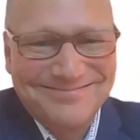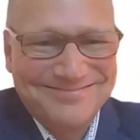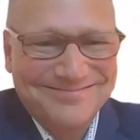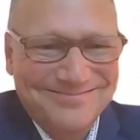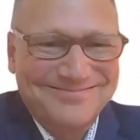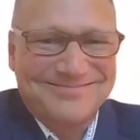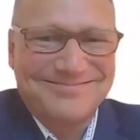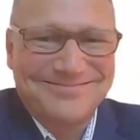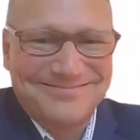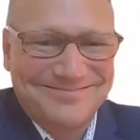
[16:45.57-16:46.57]
foot or
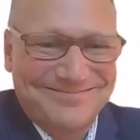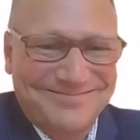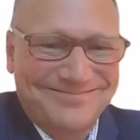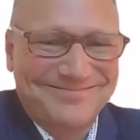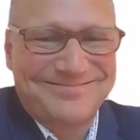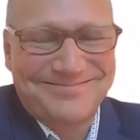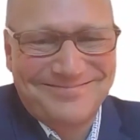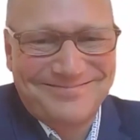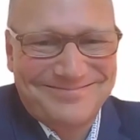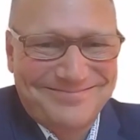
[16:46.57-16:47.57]
not, I didn't even care.
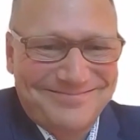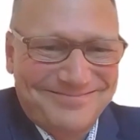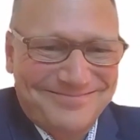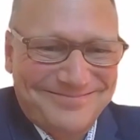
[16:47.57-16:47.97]
I was